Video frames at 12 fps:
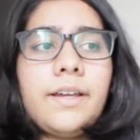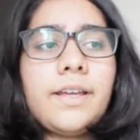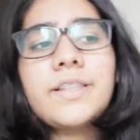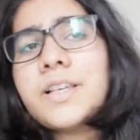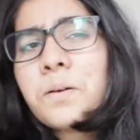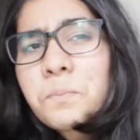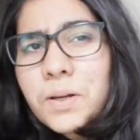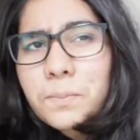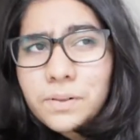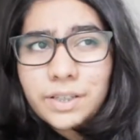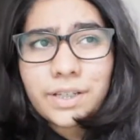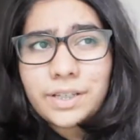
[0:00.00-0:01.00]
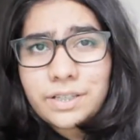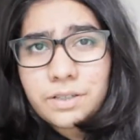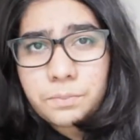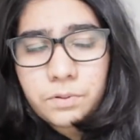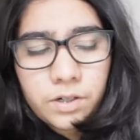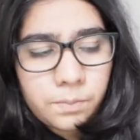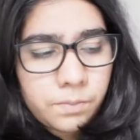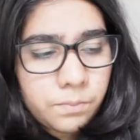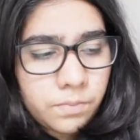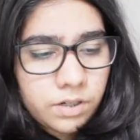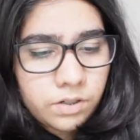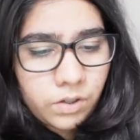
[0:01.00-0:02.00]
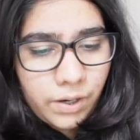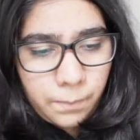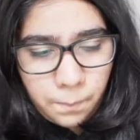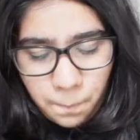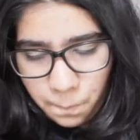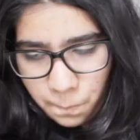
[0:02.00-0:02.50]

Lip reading: And some people think it's a problem. Okay,